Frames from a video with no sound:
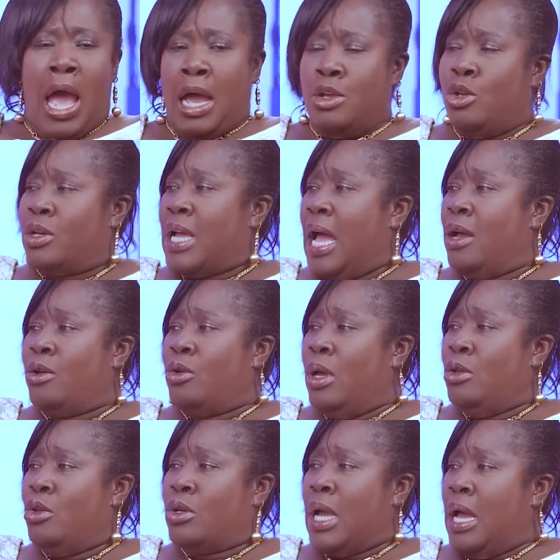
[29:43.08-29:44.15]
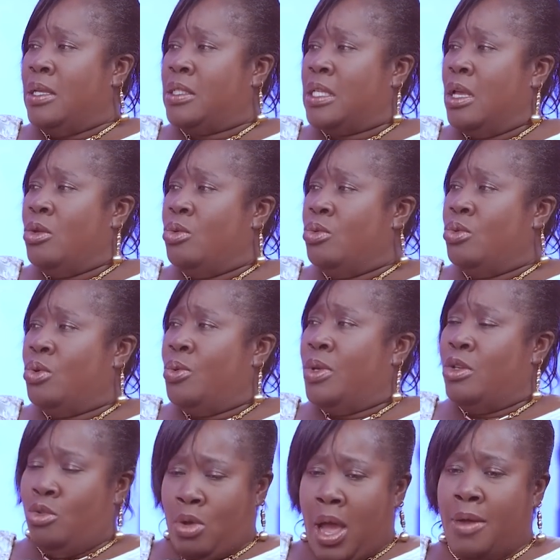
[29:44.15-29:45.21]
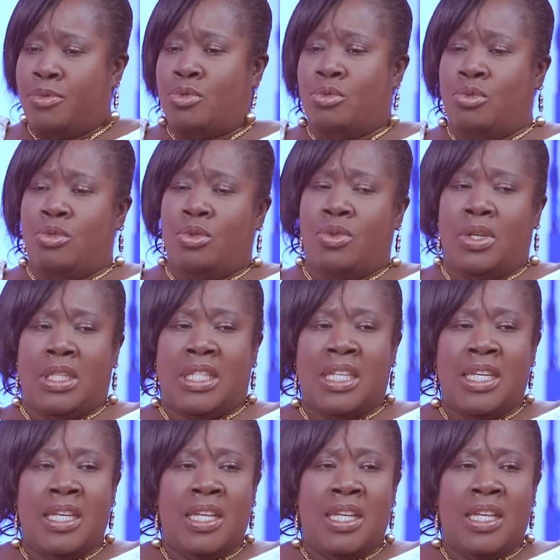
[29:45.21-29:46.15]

You can't say you won't do it. You have to do it.